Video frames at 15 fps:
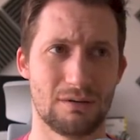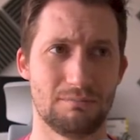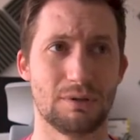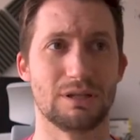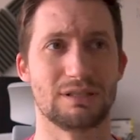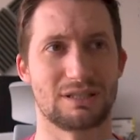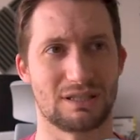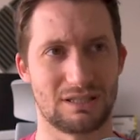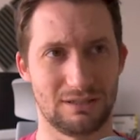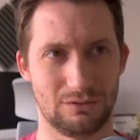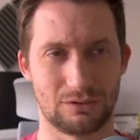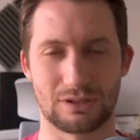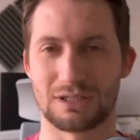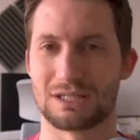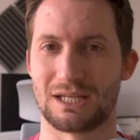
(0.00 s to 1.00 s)
but
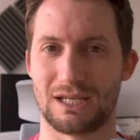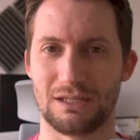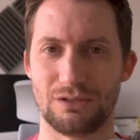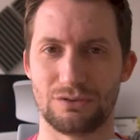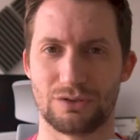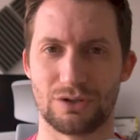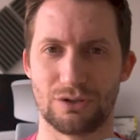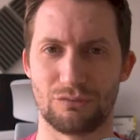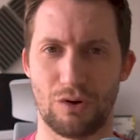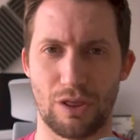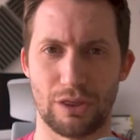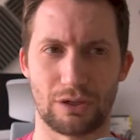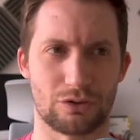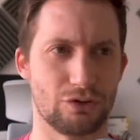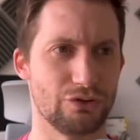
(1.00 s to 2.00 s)
still continue to
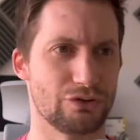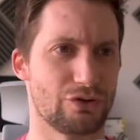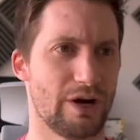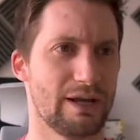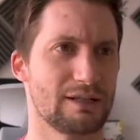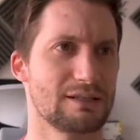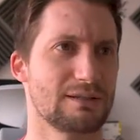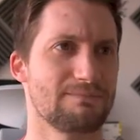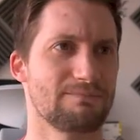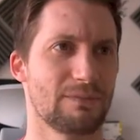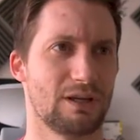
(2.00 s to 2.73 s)
run the contract,